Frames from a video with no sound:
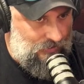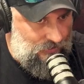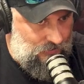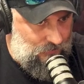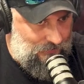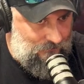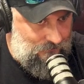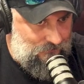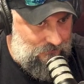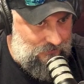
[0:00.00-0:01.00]
were in the Army,
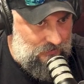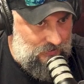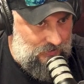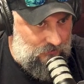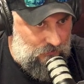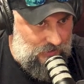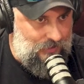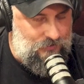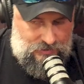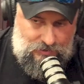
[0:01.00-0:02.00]
and while
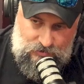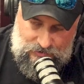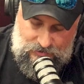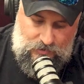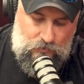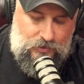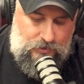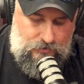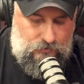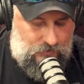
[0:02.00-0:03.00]
I was in it, Justin, while you